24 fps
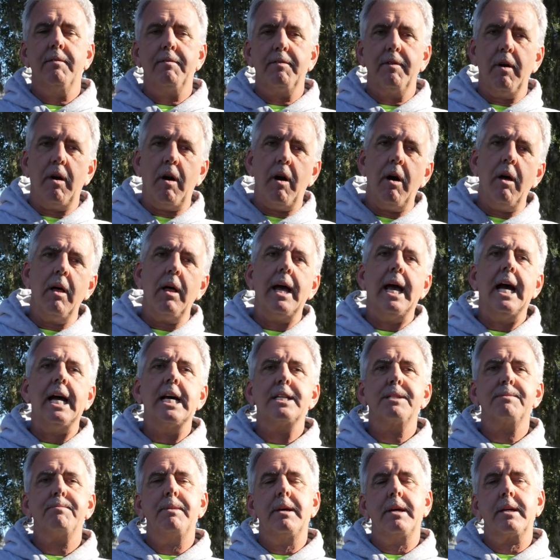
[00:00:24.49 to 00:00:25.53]
for all
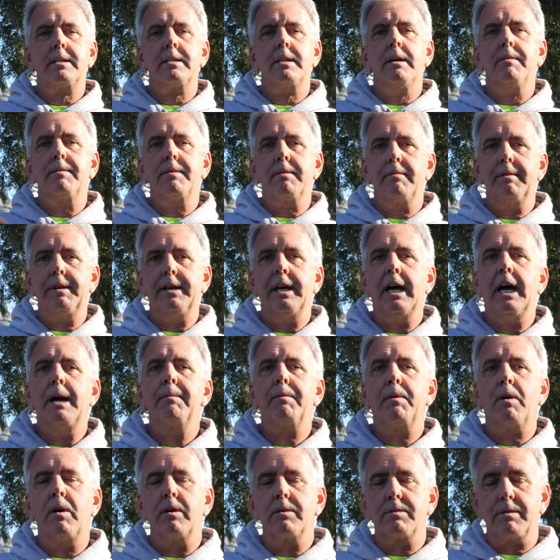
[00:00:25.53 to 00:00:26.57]
aspects of the
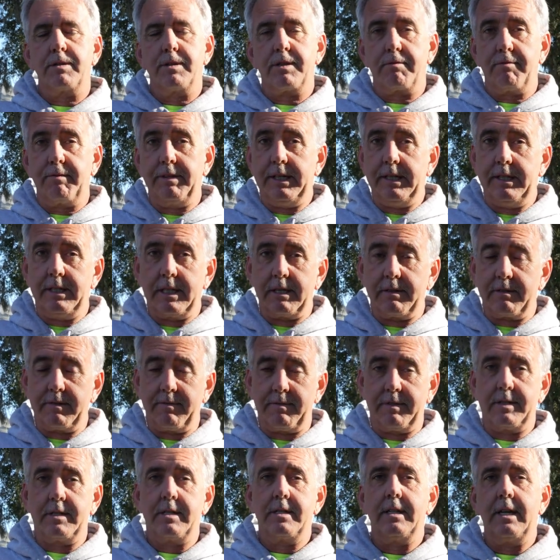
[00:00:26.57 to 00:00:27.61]
rehab, because there's 3
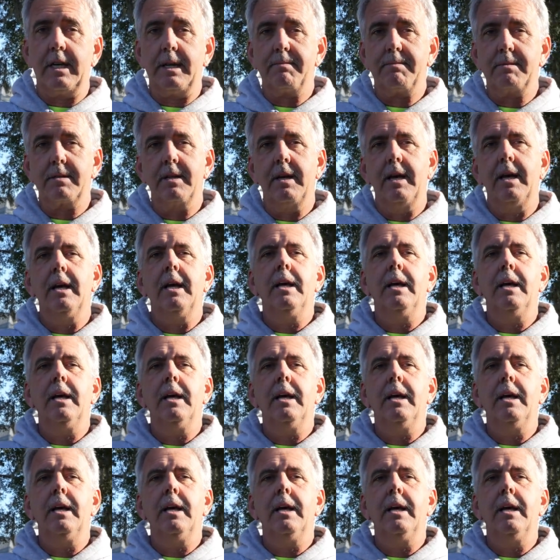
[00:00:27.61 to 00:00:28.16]
different steps.